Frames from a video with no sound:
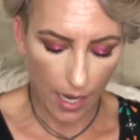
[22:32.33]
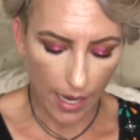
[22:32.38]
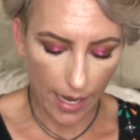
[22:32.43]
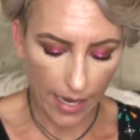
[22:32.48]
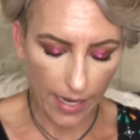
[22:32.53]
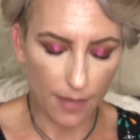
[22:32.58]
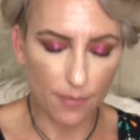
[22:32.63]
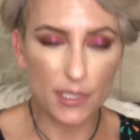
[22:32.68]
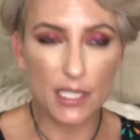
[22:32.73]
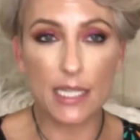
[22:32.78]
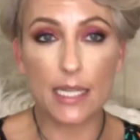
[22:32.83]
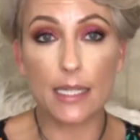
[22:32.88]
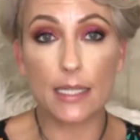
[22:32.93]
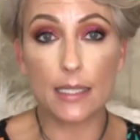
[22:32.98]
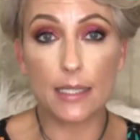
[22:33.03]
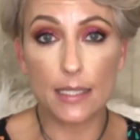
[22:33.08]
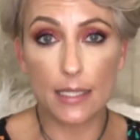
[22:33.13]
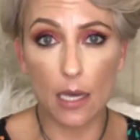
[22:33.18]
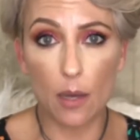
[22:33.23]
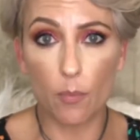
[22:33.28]
and I'm seeing
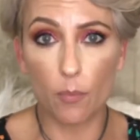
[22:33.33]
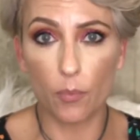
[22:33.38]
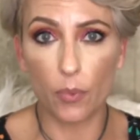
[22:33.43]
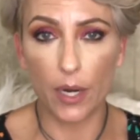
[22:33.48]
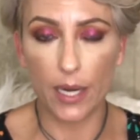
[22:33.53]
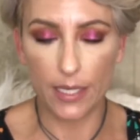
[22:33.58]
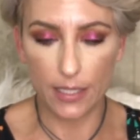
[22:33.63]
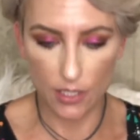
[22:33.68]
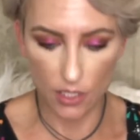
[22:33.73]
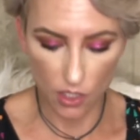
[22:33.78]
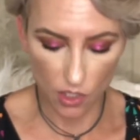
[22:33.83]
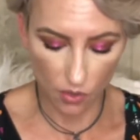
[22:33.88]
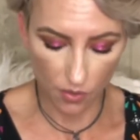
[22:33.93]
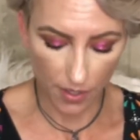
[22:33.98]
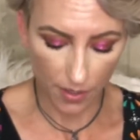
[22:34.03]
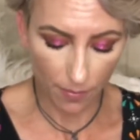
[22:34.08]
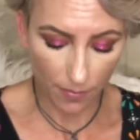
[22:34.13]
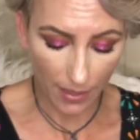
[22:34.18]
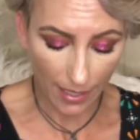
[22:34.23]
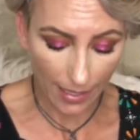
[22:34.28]
some brands do
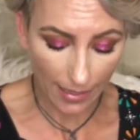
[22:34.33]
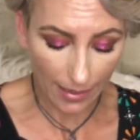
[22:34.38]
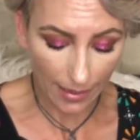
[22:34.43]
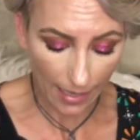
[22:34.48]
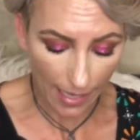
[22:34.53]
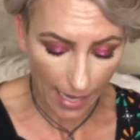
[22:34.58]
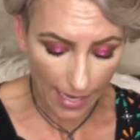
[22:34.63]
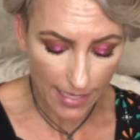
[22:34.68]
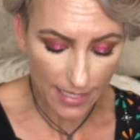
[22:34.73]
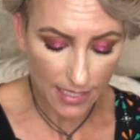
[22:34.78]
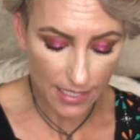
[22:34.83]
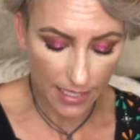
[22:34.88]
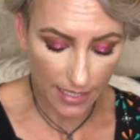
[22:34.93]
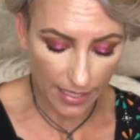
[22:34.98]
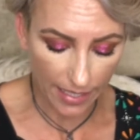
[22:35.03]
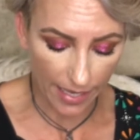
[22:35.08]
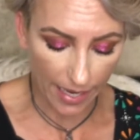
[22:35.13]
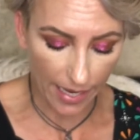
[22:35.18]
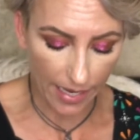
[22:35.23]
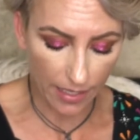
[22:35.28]
it, but I'd like to
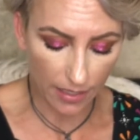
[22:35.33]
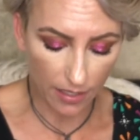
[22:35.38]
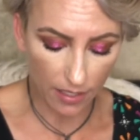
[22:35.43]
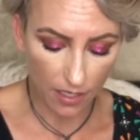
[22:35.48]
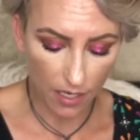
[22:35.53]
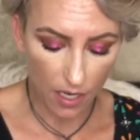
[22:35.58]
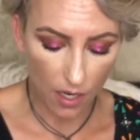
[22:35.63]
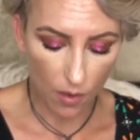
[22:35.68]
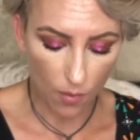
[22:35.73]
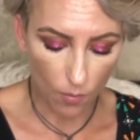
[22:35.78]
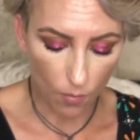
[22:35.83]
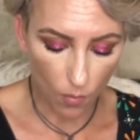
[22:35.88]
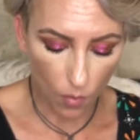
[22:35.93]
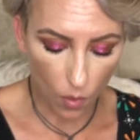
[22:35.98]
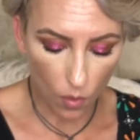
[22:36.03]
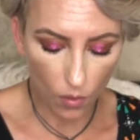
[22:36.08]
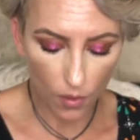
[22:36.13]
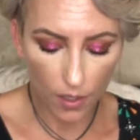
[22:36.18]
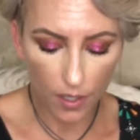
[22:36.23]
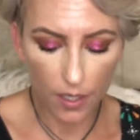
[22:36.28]
get
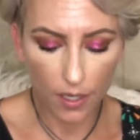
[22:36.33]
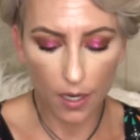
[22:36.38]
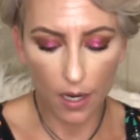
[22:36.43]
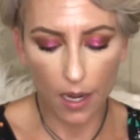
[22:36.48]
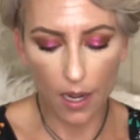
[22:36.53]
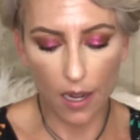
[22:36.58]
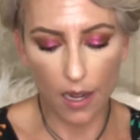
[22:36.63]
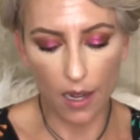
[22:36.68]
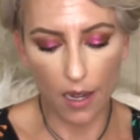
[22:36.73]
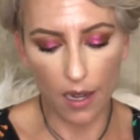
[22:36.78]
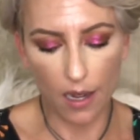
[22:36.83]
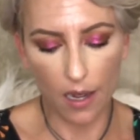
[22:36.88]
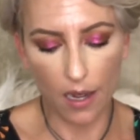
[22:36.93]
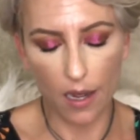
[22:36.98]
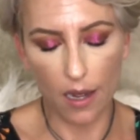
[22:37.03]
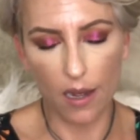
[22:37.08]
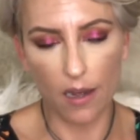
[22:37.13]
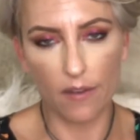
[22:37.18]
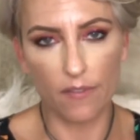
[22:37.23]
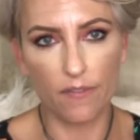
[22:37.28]
more
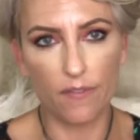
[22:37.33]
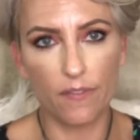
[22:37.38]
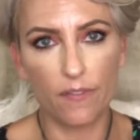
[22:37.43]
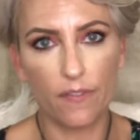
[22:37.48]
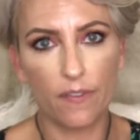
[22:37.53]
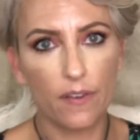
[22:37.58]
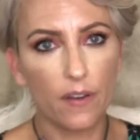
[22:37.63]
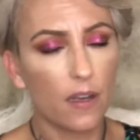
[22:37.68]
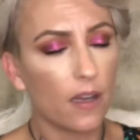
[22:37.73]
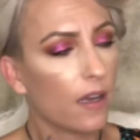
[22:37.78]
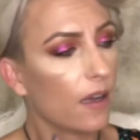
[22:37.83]
of